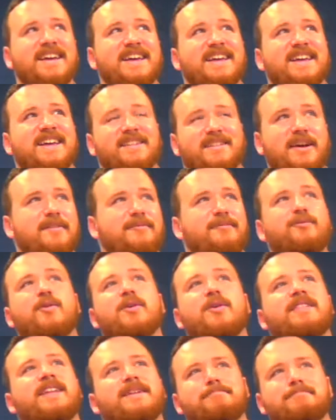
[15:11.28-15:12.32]

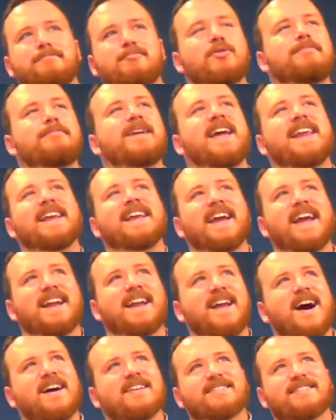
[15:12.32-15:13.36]
remaining
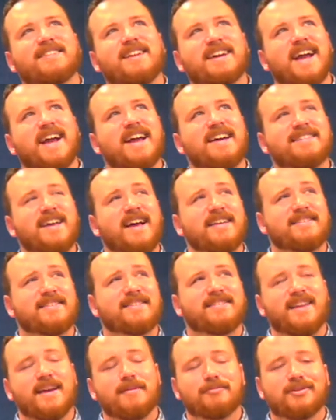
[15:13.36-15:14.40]
agnostic, I guess, has the
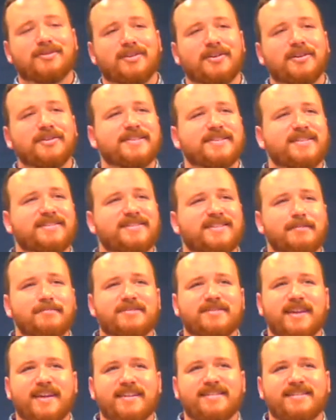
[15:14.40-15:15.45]
same results in some
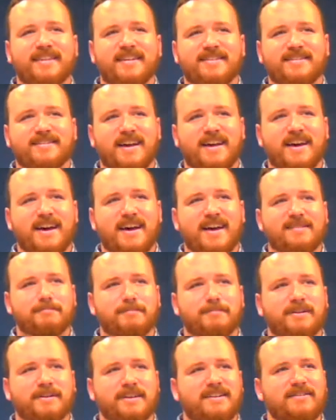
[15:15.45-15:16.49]
sense as
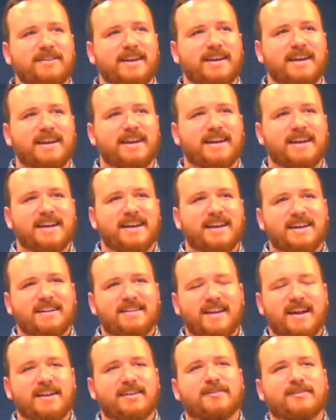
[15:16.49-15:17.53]
believing
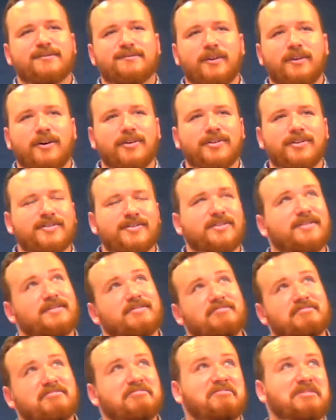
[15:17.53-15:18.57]
that it's false
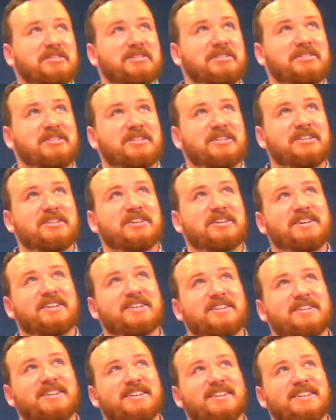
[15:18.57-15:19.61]

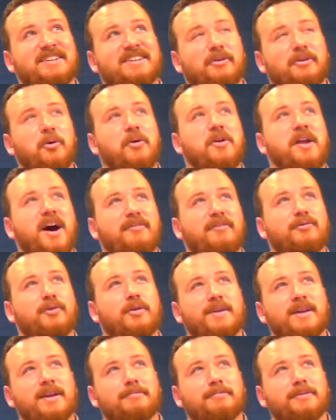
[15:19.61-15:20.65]
or not
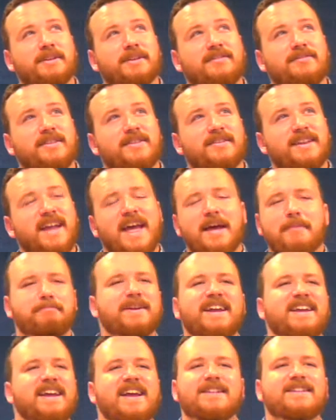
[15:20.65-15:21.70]
forming a belief on the. But
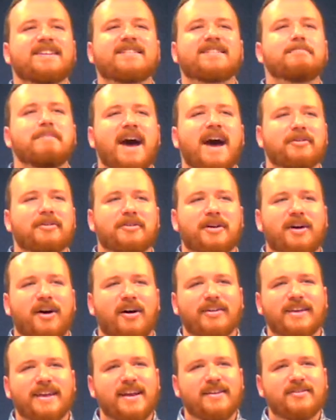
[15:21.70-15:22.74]
it doesn't matter at
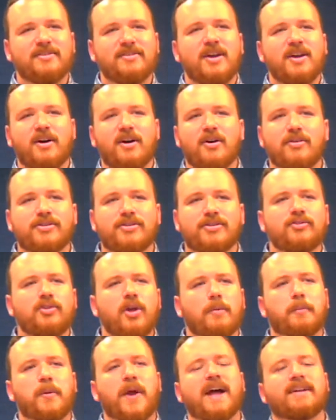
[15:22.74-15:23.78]
all. There's
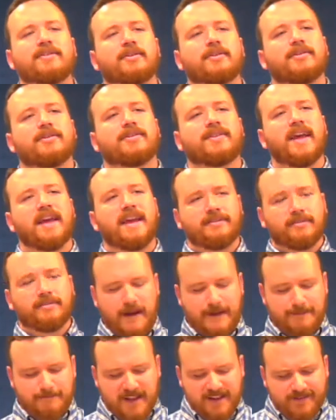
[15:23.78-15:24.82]
no practical stakes,
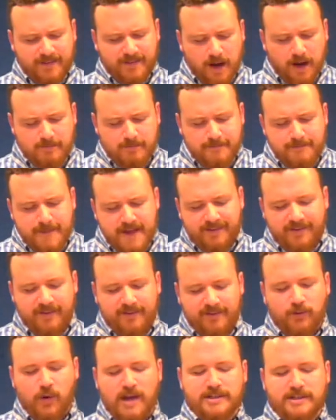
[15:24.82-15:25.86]
right? It's not a momentous
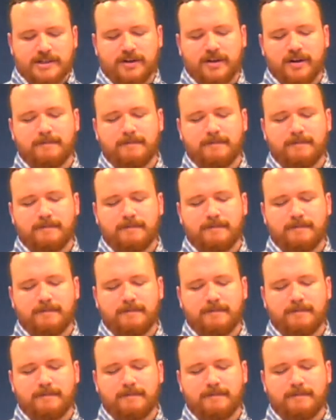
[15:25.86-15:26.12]
question.